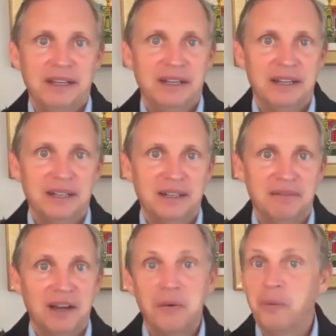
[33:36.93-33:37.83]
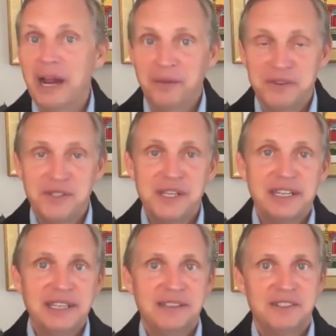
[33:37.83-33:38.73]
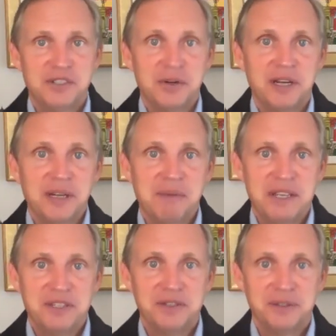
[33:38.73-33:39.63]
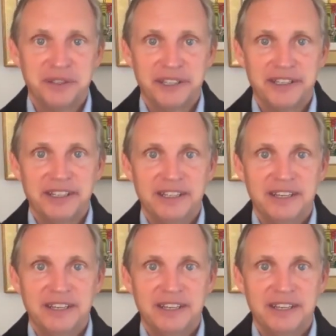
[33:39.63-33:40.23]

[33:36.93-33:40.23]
around the city, just trying to make sure that